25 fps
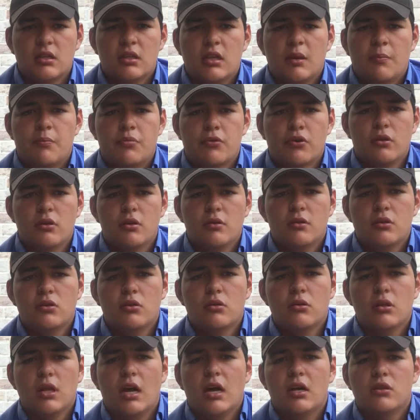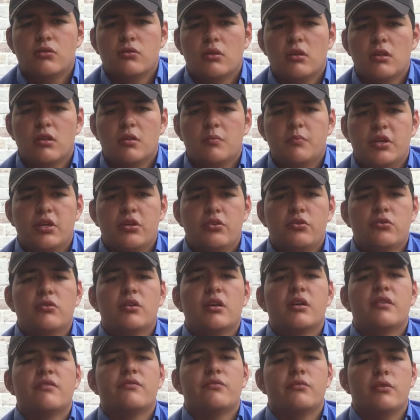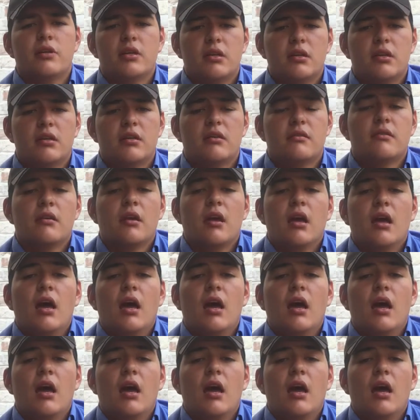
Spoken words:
the problem could actually be your strictness,